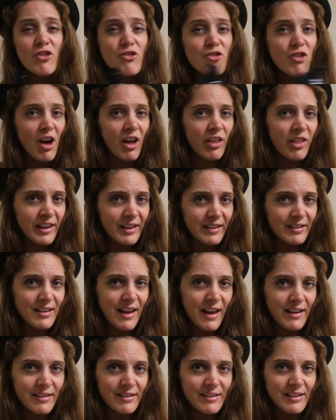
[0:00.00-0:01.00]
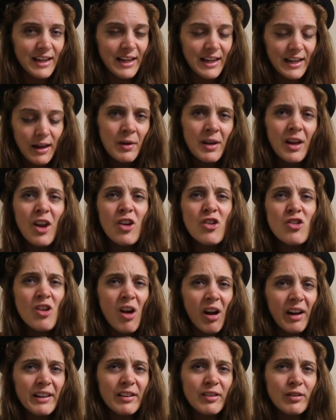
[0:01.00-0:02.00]
nothing zesty, but a
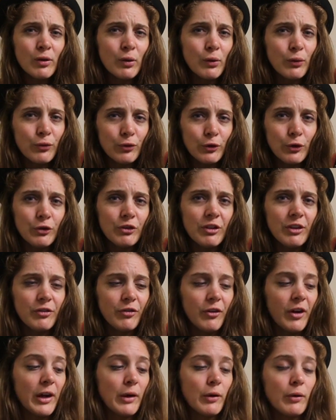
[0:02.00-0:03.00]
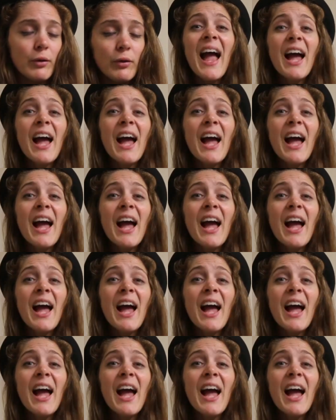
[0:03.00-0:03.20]
nice sort of fruity fragrance.